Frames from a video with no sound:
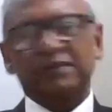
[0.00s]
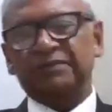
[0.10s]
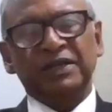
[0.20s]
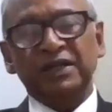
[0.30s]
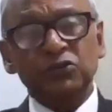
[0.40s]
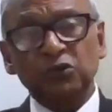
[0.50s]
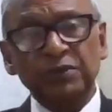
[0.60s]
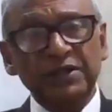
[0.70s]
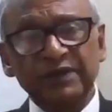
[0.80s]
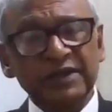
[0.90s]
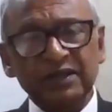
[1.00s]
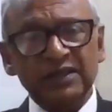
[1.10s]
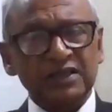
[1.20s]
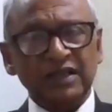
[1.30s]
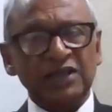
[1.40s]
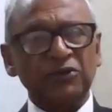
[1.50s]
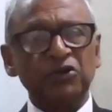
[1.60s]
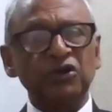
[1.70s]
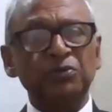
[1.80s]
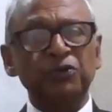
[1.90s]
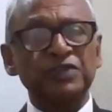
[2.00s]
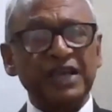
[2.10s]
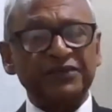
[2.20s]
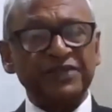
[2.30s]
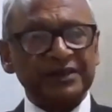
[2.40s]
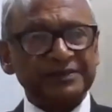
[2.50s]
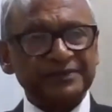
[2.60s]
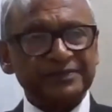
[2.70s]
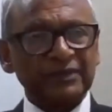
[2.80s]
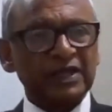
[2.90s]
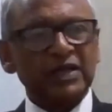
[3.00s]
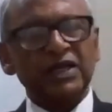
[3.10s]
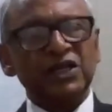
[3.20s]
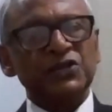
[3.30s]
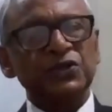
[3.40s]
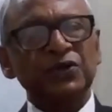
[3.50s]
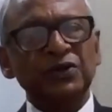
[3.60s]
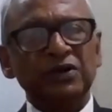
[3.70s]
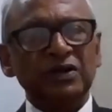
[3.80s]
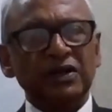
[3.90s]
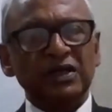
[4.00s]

it could be even, I want to improve safety. So,